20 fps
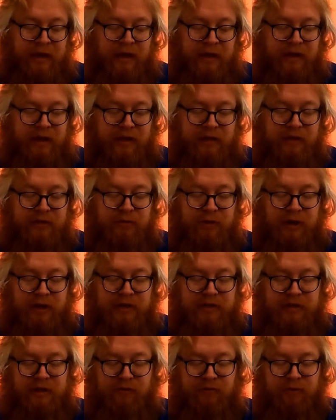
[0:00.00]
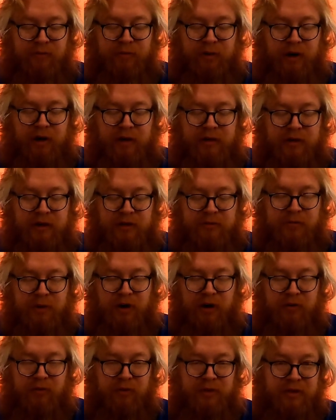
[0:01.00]
And like this one has a different part. Here's
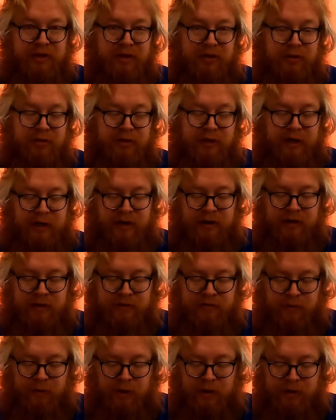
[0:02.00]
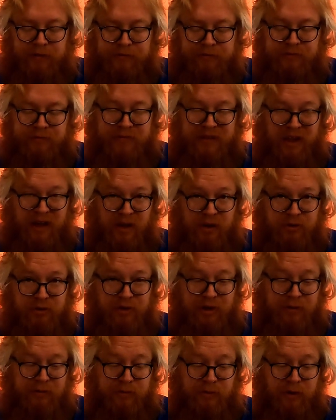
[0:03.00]
part of one of the clues here. It's for the
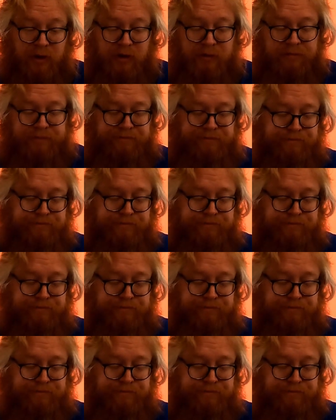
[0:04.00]
L-shaped one.